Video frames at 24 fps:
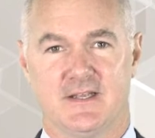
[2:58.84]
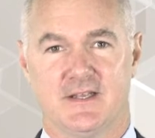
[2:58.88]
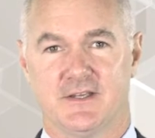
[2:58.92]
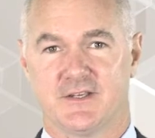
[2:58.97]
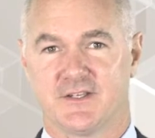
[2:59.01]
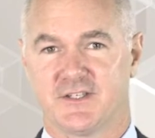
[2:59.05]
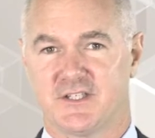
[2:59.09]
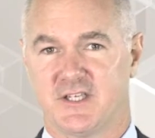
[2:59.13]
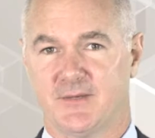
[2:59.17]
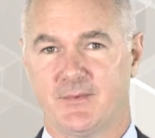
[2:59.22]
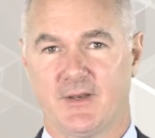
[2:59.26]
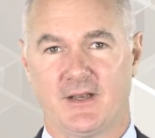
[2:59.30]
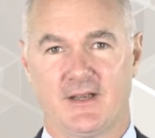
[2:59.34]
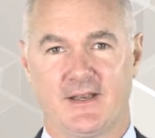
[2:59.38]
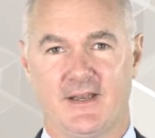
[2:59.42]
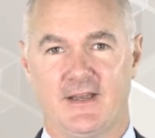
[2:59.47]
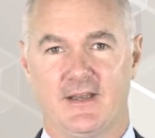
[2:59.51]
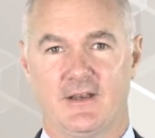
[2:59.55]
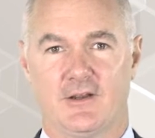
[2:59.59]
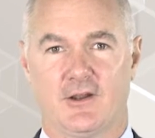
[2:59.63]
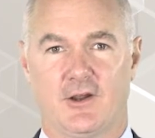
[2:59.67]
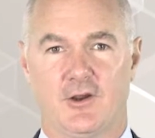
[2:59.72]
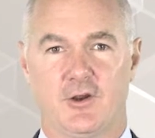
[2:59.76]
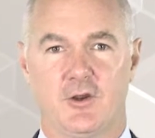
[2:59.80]

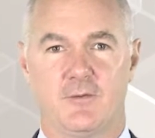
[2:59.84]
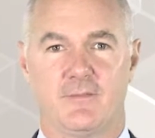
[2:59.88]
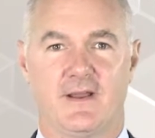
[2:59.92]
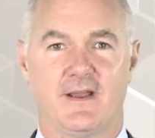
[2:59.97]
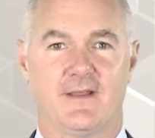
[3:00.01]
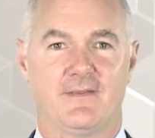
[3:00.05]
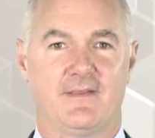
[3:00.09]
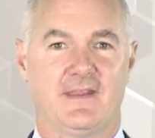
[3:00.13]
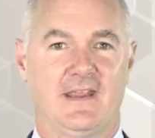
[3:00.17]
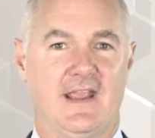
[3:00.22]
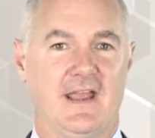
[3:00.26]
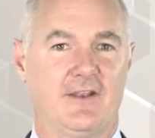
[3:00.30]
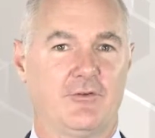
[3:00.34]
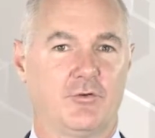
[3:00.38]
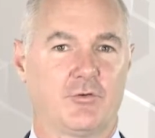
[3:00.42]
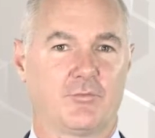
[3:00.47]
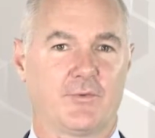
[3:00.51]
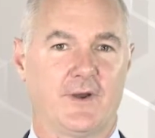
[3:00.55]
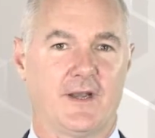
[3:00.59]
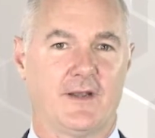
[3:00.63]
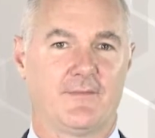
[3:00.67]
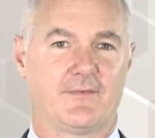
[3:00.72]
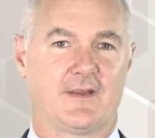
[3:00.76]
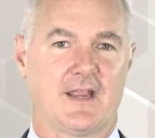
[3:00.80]
Similarly, in Hobart, the annual
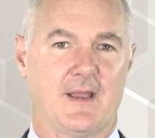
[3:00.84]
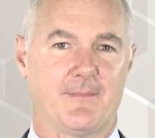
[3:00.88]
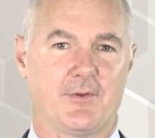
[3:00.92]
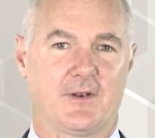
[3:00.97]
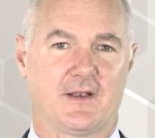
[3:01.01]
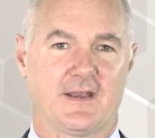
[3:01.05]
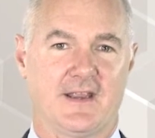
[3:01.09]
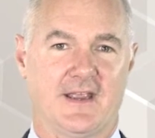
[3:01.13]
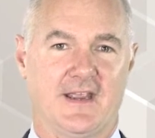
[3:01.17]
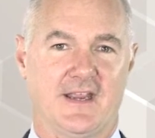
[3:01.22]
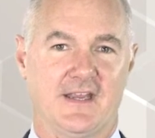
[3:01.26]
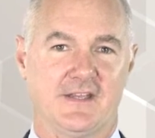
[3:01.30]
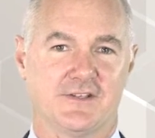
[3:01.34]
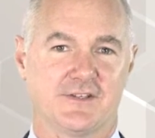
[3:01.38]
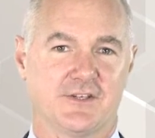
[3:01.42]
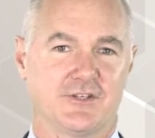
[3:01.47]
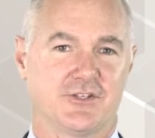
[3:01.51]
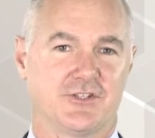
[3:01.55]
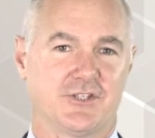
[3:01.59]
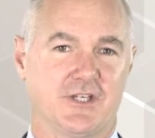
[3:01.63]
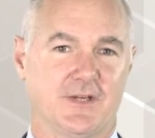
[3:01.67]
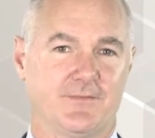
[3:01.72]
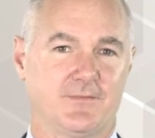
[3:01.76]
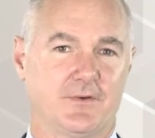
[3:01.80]
rate of capital gains has
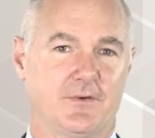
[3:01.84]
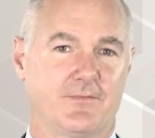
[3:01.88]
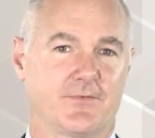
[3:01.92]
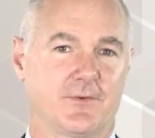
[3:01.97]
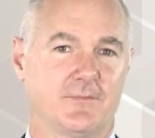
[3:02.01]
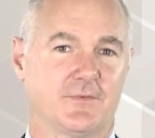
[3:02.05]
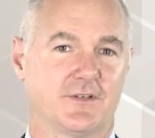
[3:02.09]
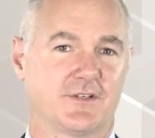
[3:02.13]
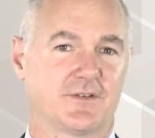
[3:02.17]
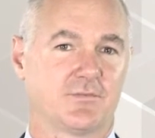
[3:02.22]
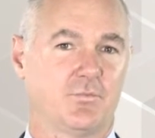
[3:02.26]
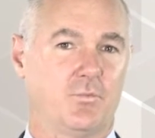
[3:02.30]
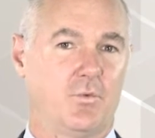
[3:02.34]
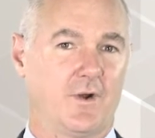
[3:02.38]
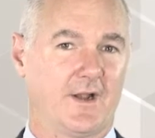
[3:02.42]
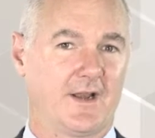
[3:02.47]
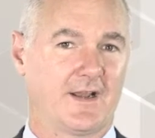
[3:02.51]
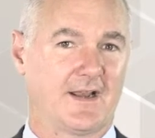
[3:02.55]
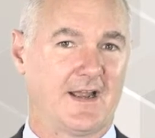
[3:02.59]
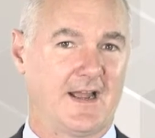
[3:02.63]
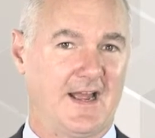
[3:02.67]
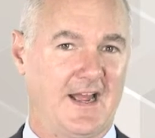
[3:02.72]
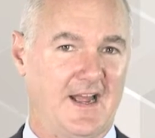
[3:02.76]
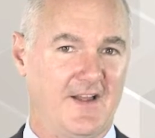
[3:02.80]
shifted from just
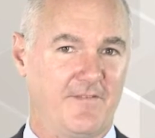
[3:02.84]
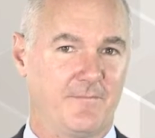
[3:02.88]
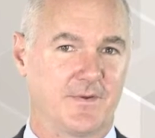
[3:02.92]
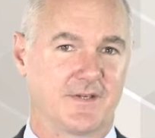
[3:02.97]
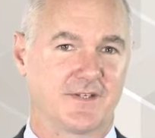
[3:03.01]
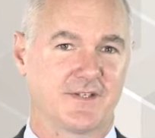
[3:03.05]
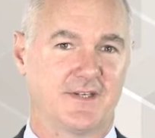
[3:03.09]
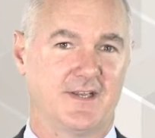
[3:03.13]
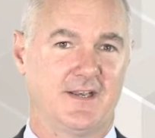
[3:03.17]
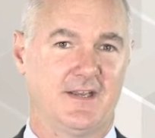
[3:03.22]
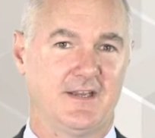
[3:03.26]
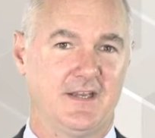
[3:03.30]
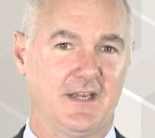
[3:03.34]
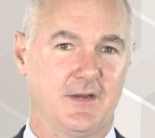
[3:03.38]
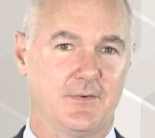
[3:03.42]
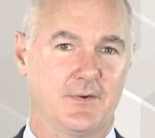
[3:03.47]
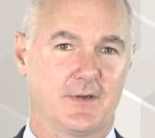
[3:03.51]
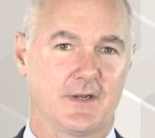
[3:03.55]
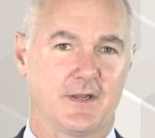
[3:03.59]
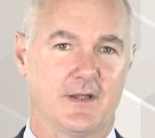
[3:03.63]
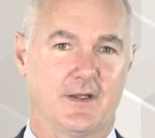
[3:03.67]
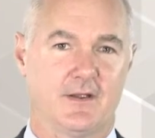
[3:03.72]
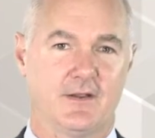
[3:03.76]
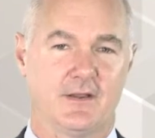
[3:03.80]
1.5% a year
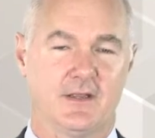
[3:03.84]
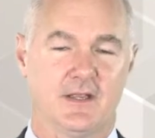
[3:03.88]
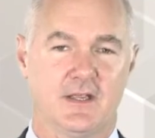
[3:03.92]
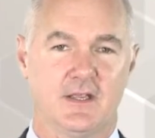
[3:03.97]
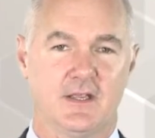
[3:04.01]
ago